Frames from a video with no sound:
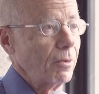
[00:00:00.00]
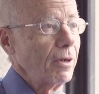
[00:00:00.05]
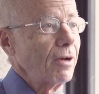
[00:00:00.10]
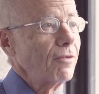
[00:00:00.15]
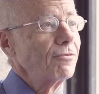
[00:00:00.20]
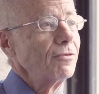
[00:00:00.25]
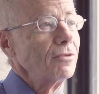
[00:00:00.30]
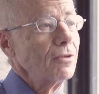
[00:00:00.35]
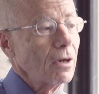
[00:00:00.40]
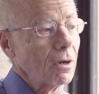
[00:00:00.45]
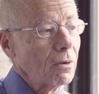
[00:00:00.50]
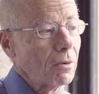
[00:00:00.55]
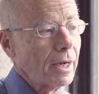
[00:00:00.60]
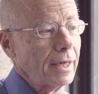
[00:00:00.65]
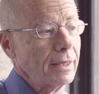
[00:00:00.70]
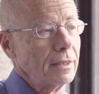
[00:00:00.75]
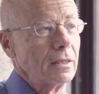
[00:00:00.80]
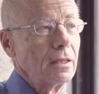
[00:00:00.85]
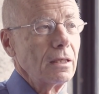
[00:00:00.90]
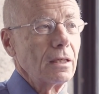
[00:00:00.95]
We have no
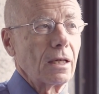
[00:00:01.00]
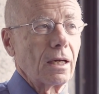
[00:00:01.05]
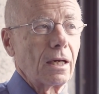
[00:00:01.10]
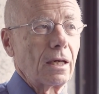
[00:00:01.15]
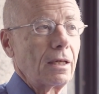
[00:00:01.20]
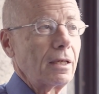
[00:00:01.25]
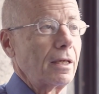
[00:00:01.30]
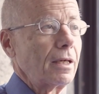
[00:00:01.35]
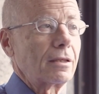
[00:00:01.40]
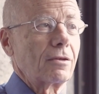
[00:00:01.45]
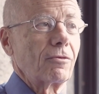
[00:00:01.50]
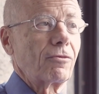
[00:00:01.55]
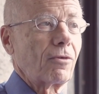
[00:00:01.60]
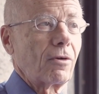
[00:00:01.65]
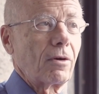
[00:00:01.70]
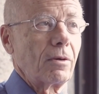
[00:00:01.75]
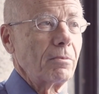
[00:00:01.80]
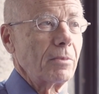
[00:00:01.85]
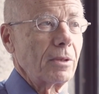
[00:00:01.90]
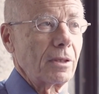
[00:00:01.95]
idea how to get the
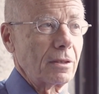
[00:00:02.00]
foreign